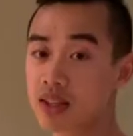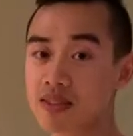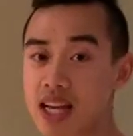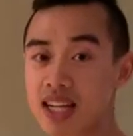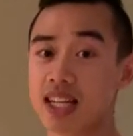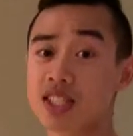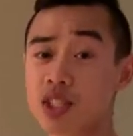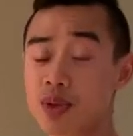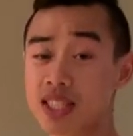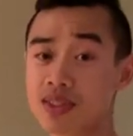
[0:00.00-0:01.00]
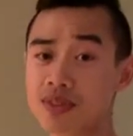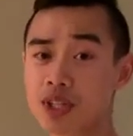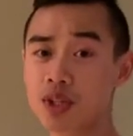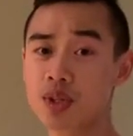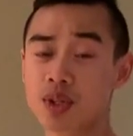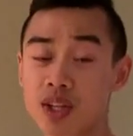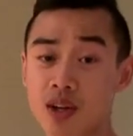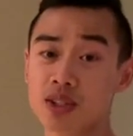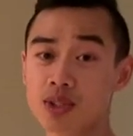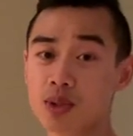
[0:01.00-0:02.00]
If that gets too easy for you, you can
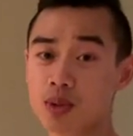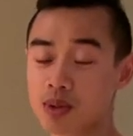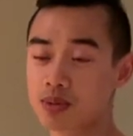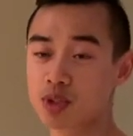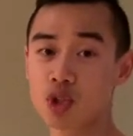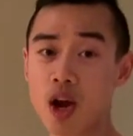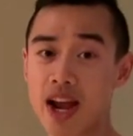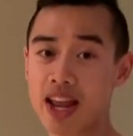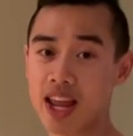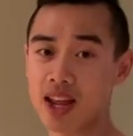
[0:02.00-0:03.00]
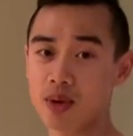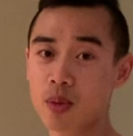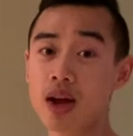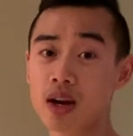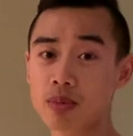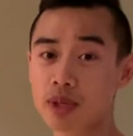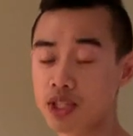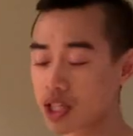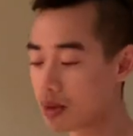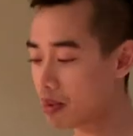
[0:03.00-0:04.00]
also try a one arm
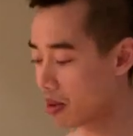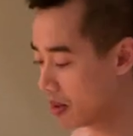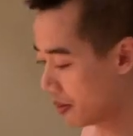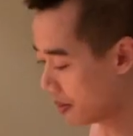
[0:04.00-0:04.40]
push up.